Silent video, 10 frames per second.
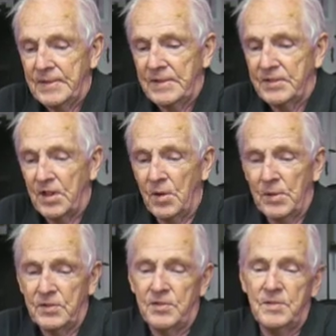So
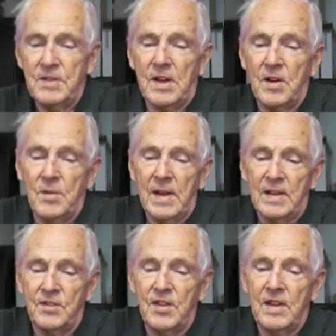it's, I
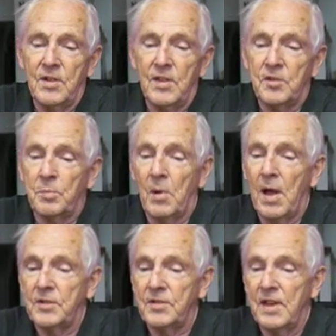continue this
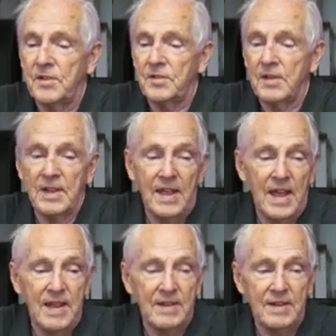process, and
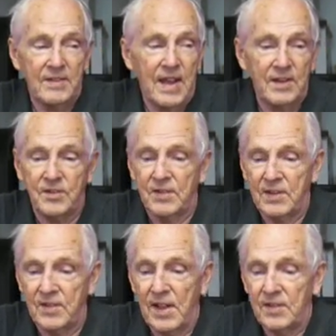again, it takes
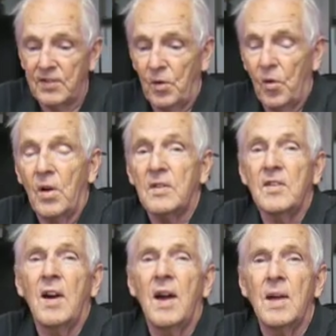a long
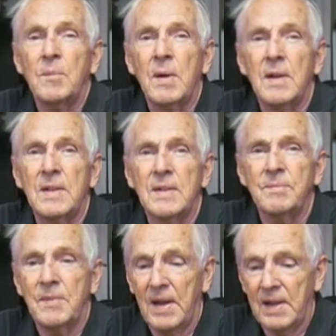time. I
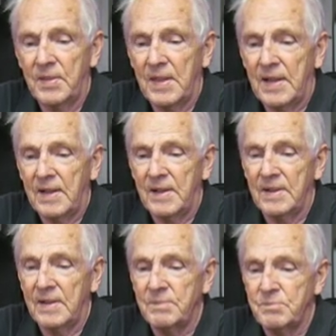think
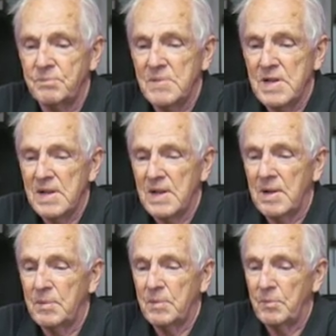
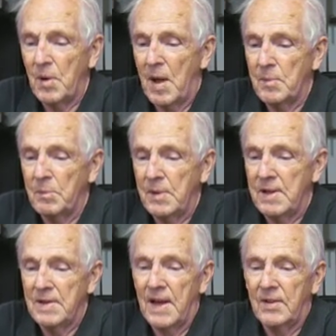
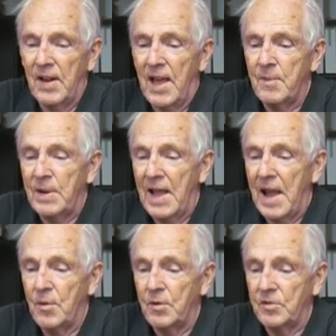probably, I don't know how many
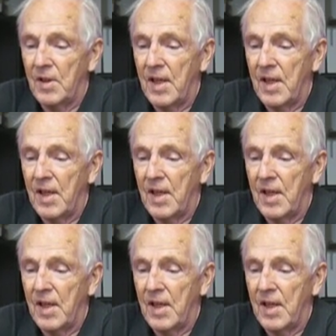hours I'll